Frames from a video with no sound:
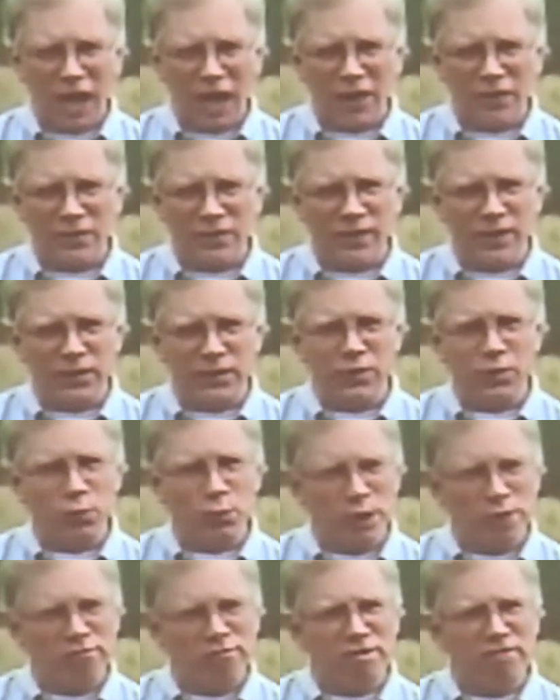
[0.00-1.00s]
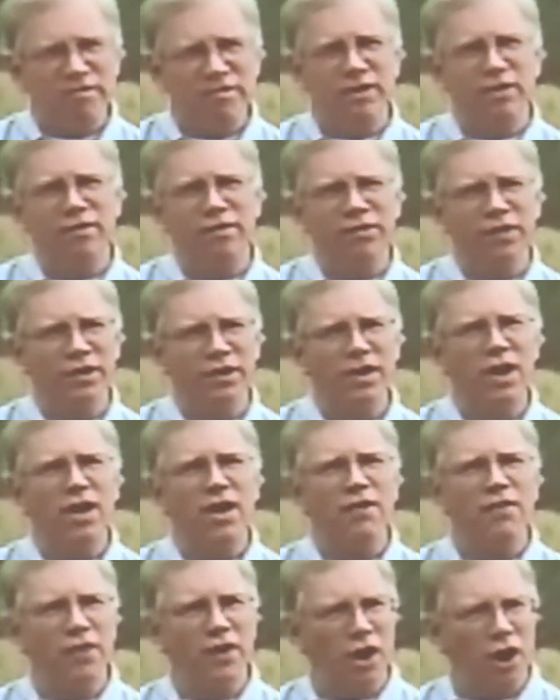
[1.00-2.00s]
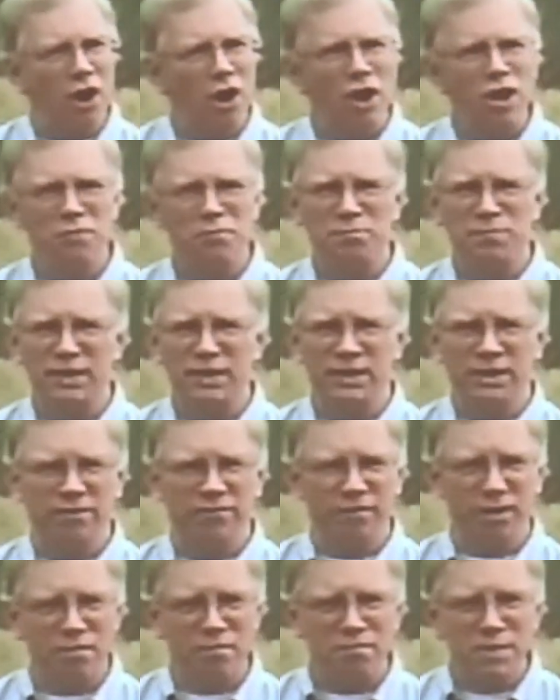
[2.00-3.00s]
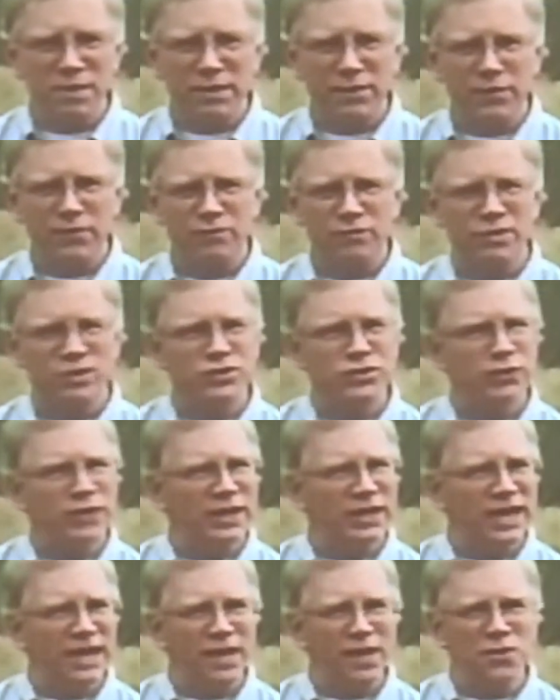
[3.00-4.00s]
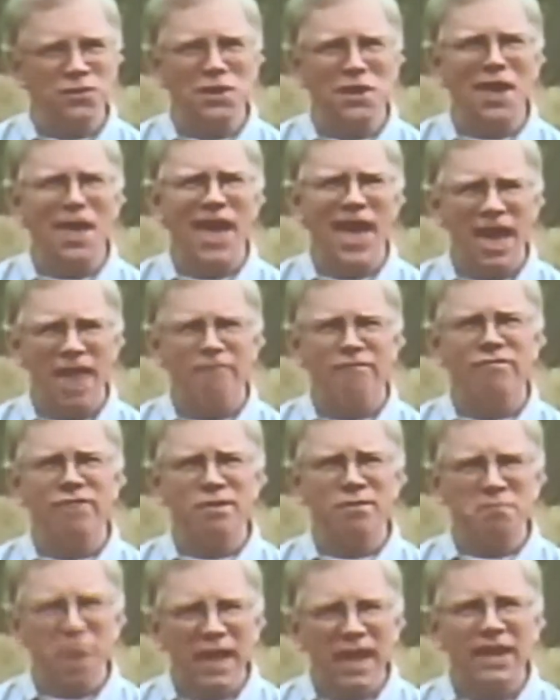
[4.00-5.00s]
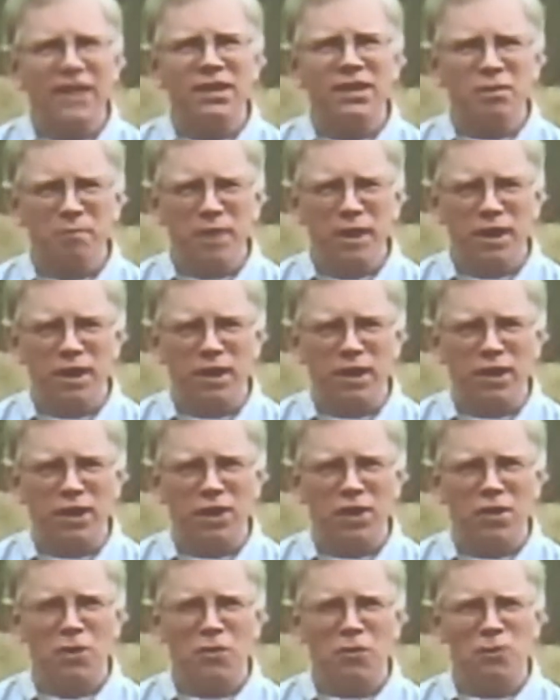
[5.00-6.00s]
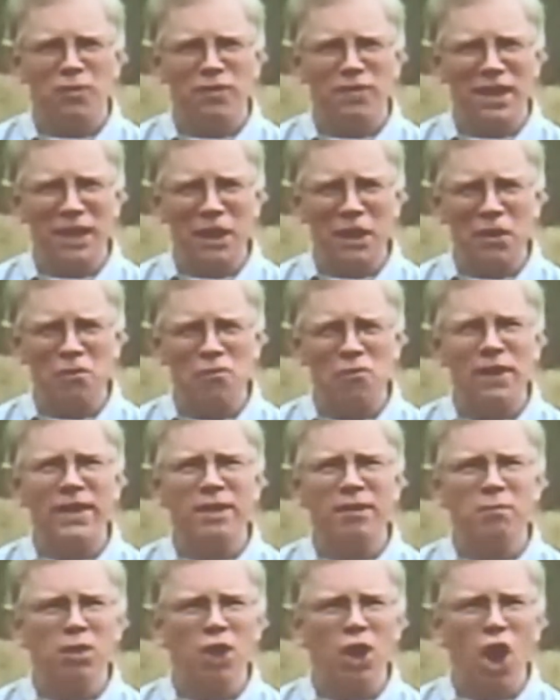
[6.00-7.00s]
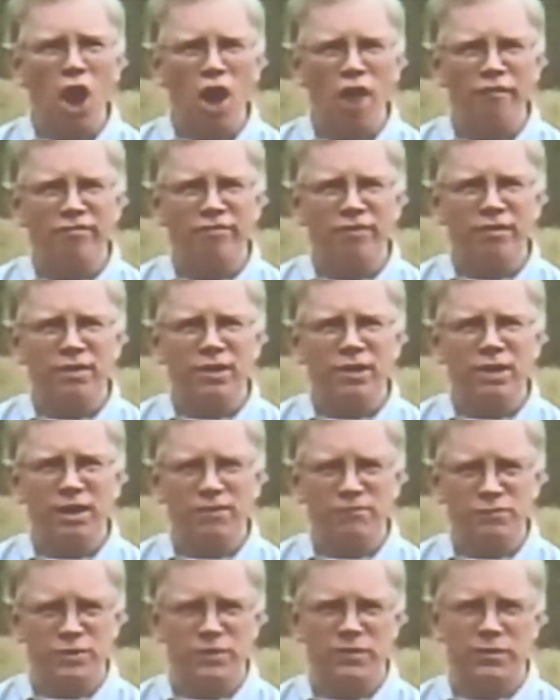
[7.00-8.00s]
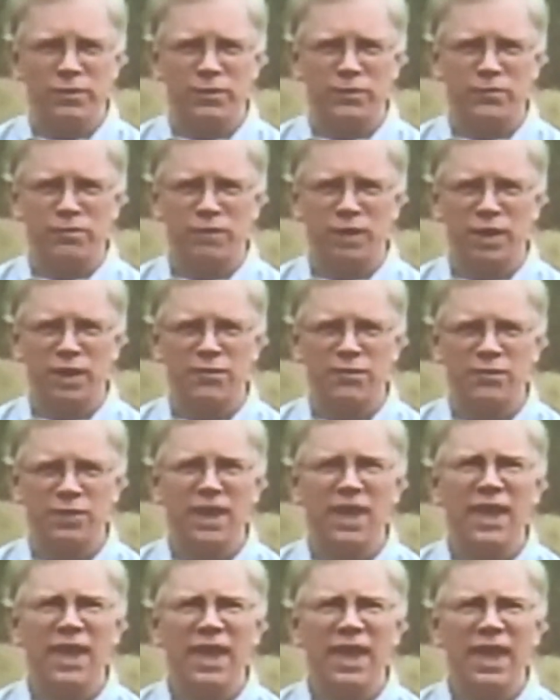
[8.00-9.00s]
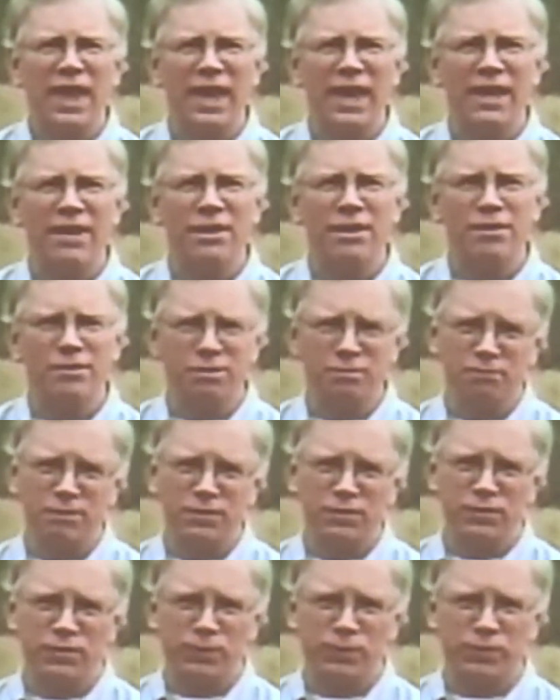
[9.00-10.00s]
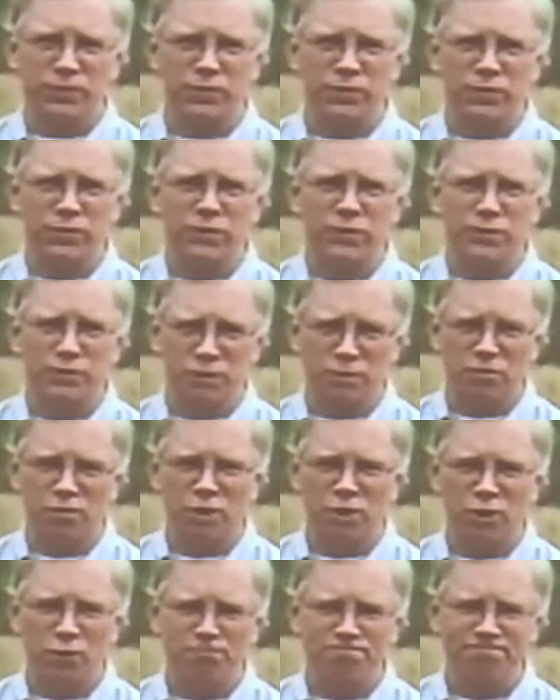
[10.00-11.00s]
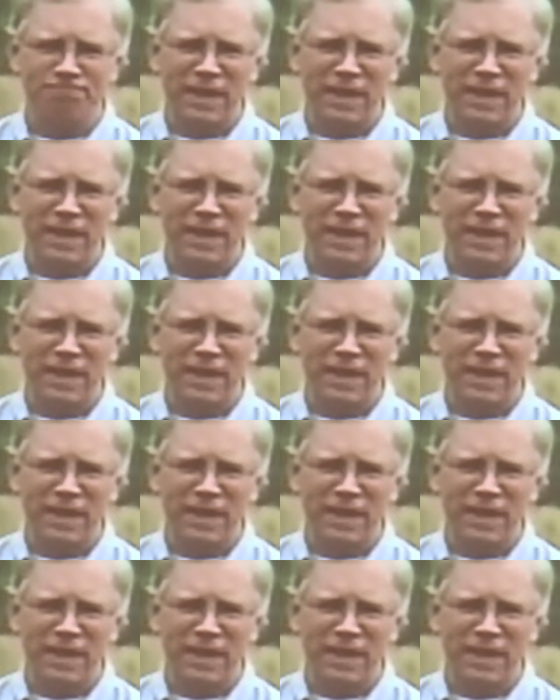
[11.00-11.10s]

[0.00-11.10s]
us as we reveal the heartbeat of our ministry to engage every man in America with a credible offer of Jesus Christ and the resources to grow.